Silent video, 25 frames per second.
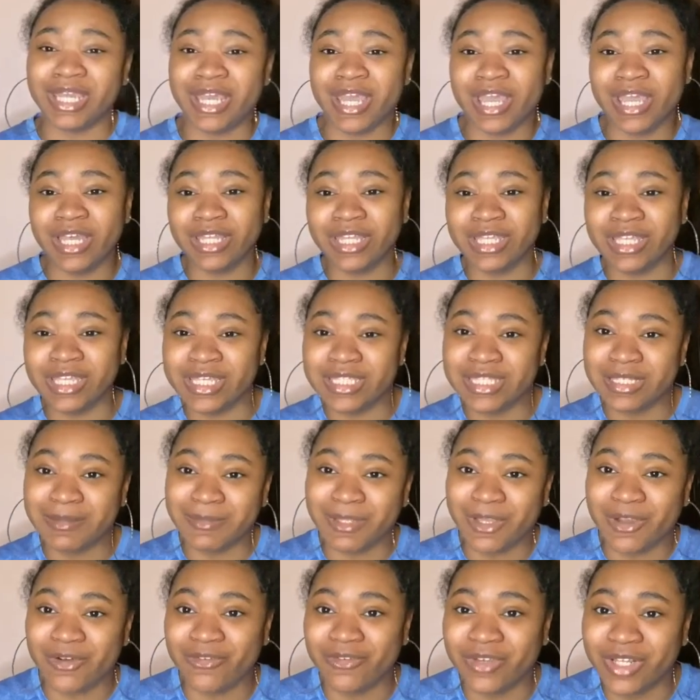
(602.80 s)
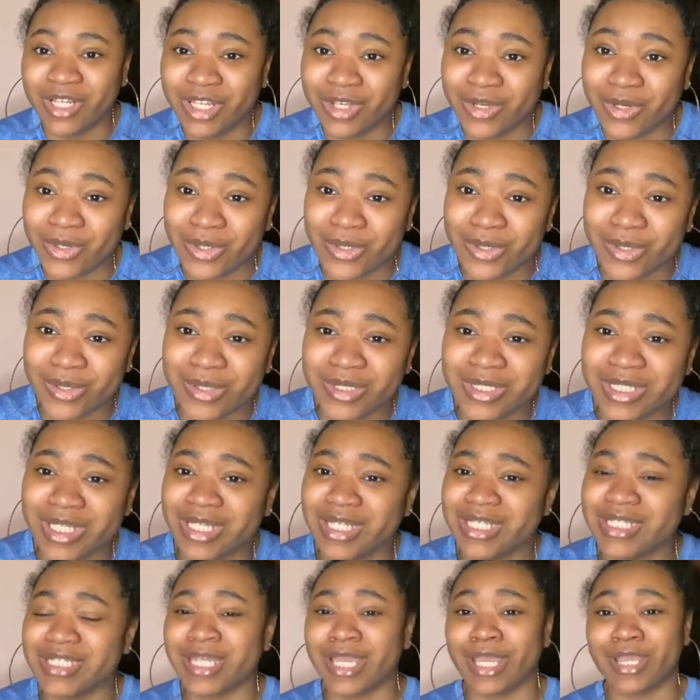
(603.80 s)
ugly in some of your videos, and
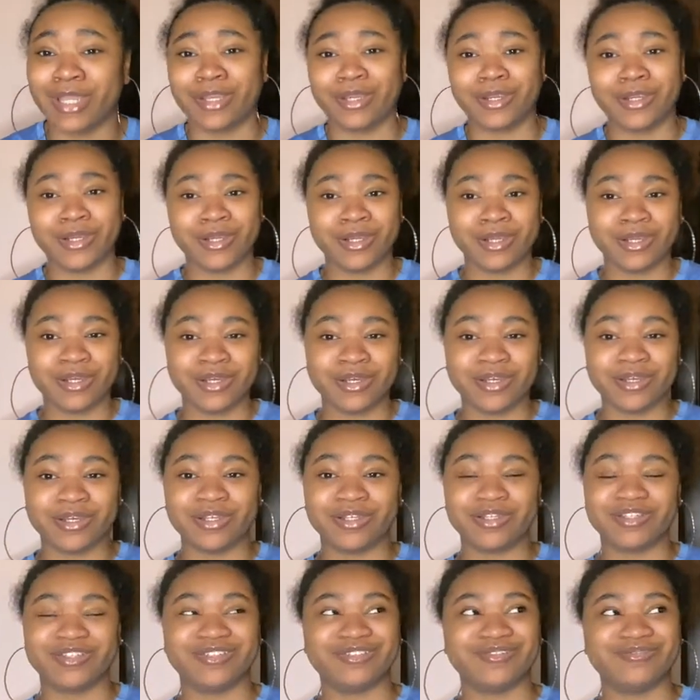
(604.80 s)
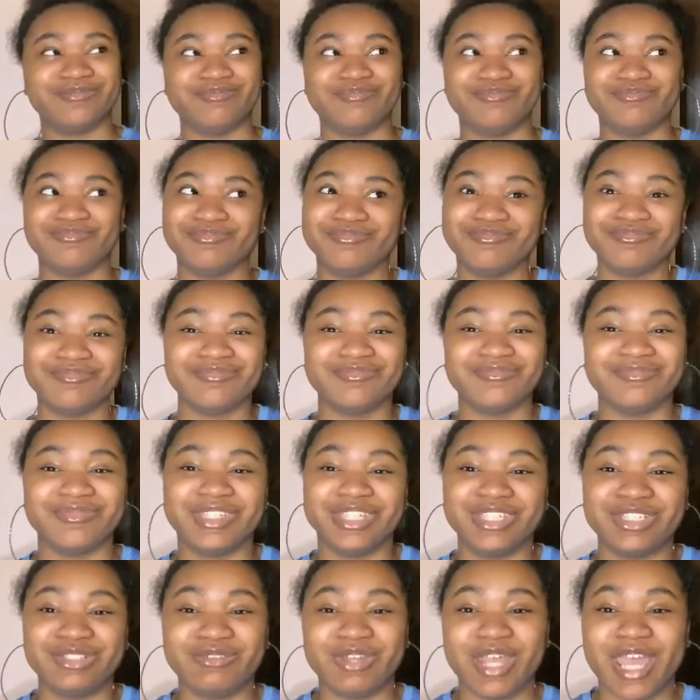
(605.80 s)
it's like, girl,
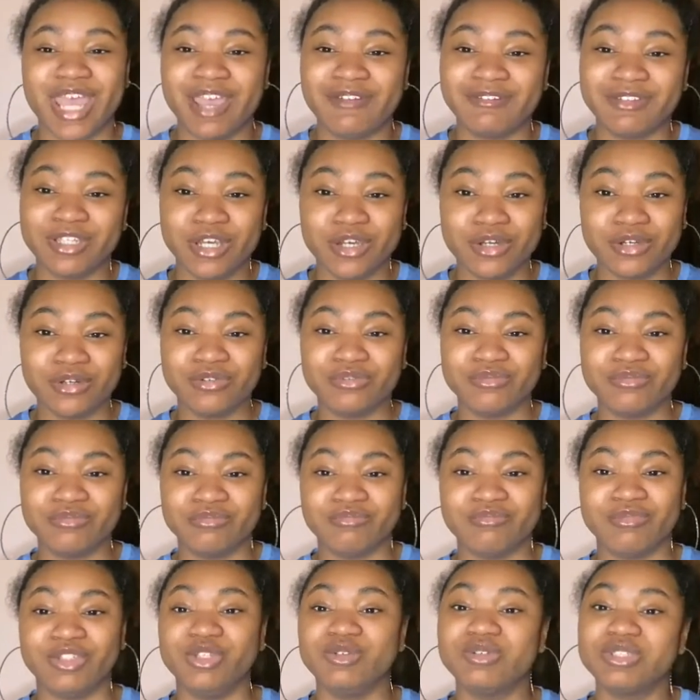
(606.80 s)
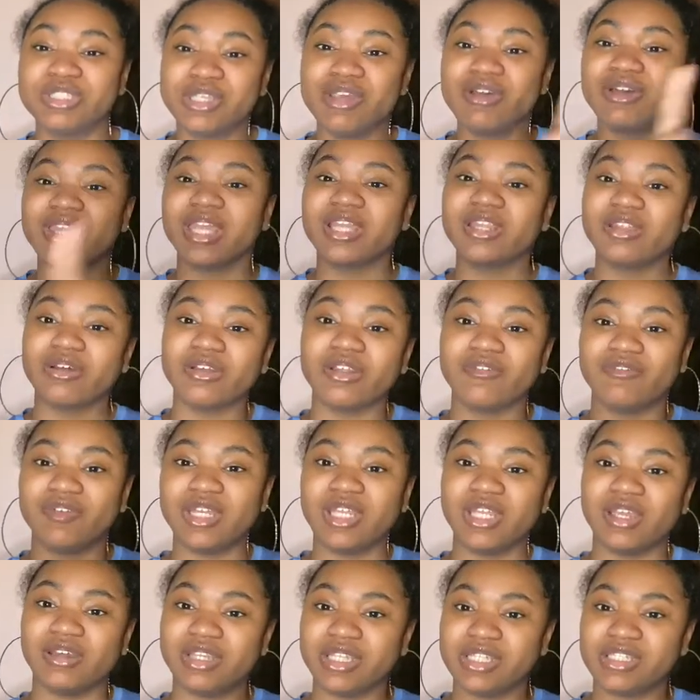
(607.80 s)
did you laugh though? You still clicked on the
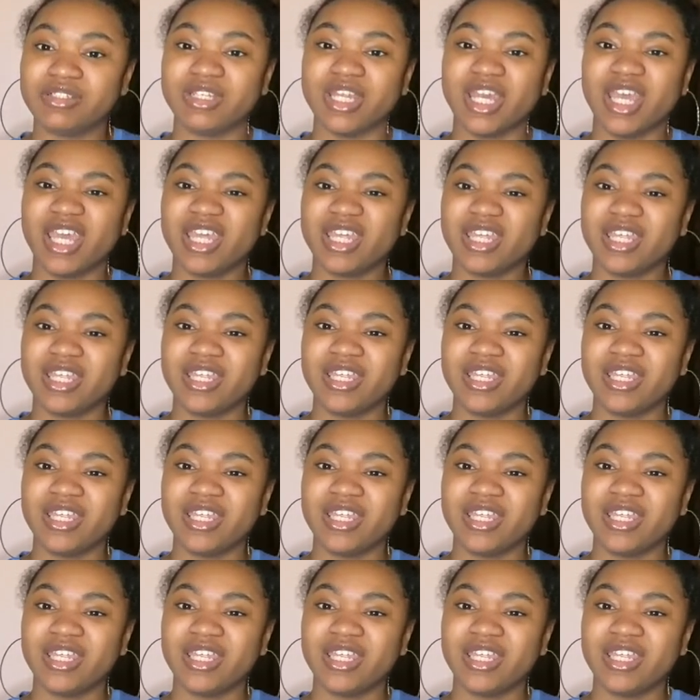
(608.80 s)
video, did you not?